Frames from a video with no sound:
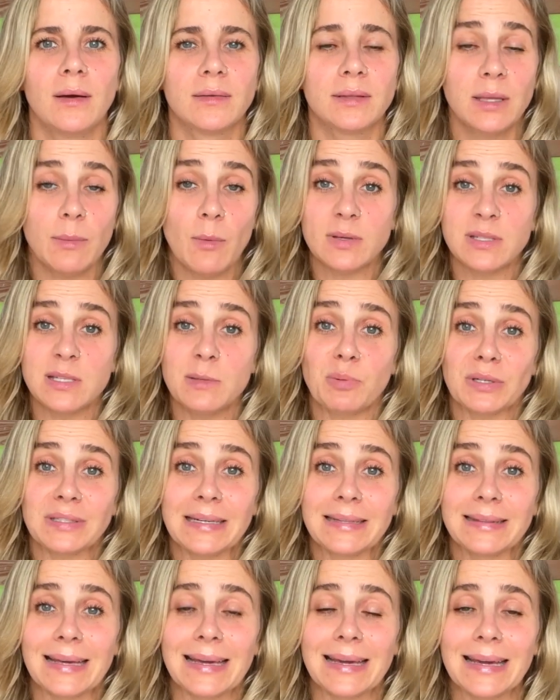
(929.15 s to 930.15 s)
The most
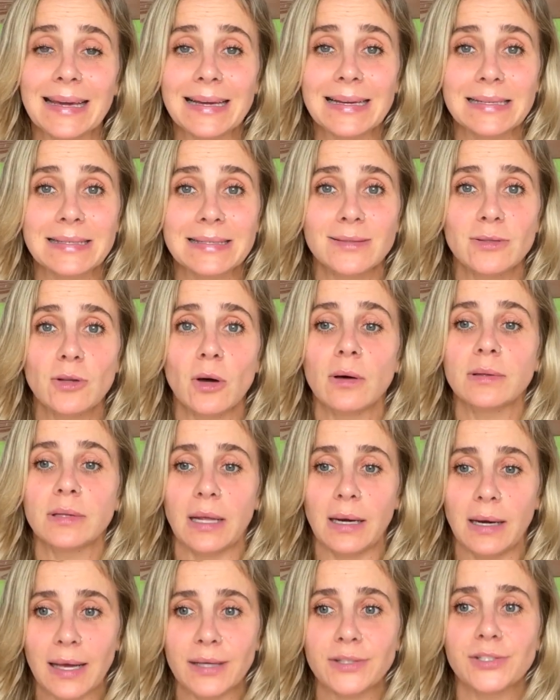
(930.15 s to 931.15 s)
important thing is don't
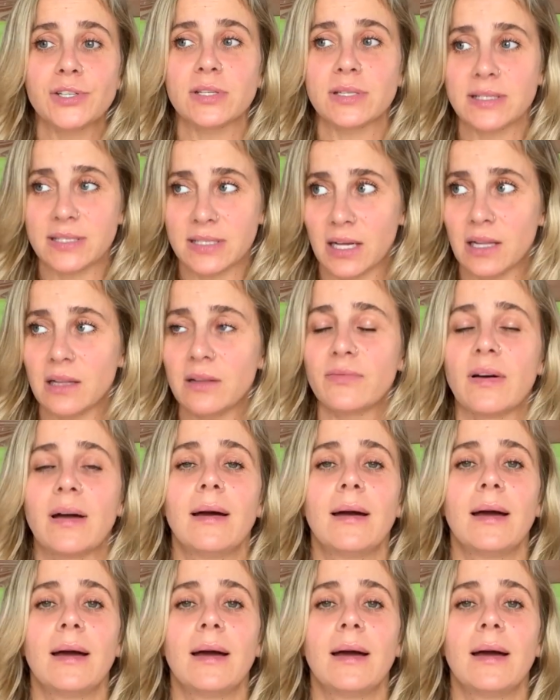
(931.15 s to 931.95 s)
let yourself